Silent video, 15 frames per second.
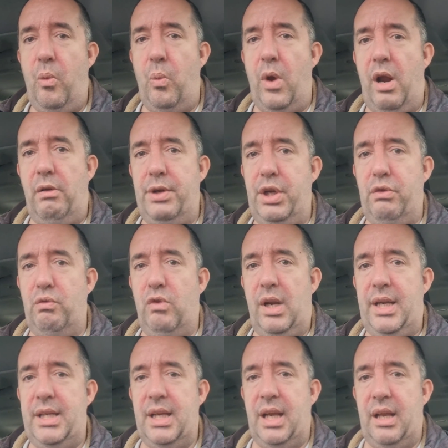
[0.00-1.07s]
Where are you
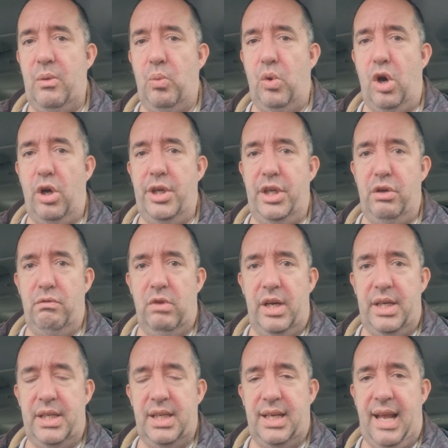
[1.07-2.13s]
reading it? What are you
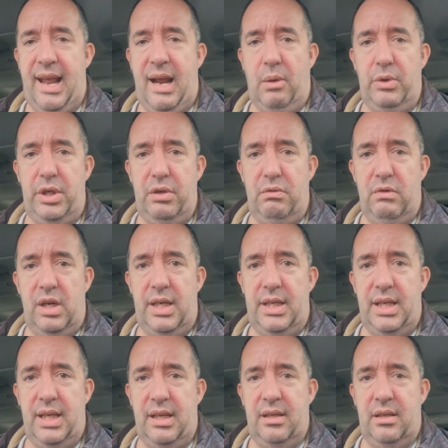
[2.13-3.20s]
reading? How are you
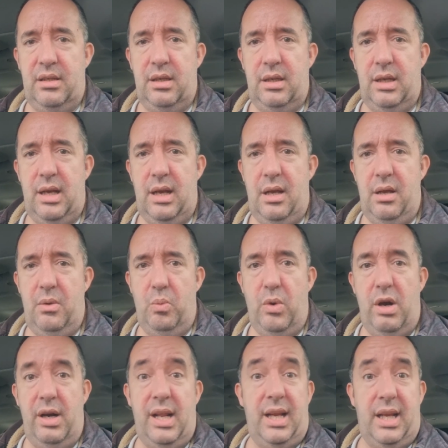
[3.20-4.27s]
reading?
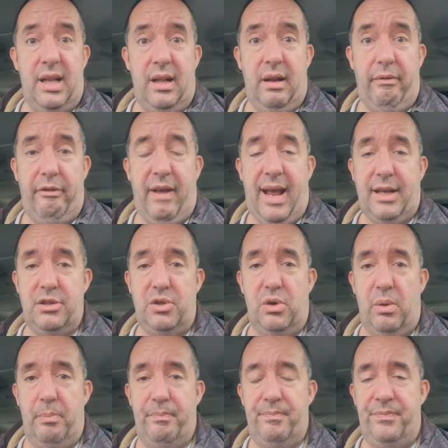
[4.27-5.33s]
Where are they getting their facts
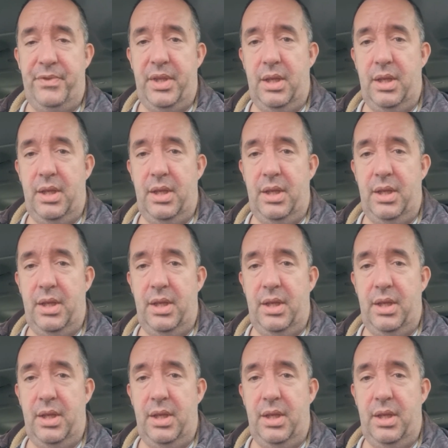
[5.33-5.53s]
from?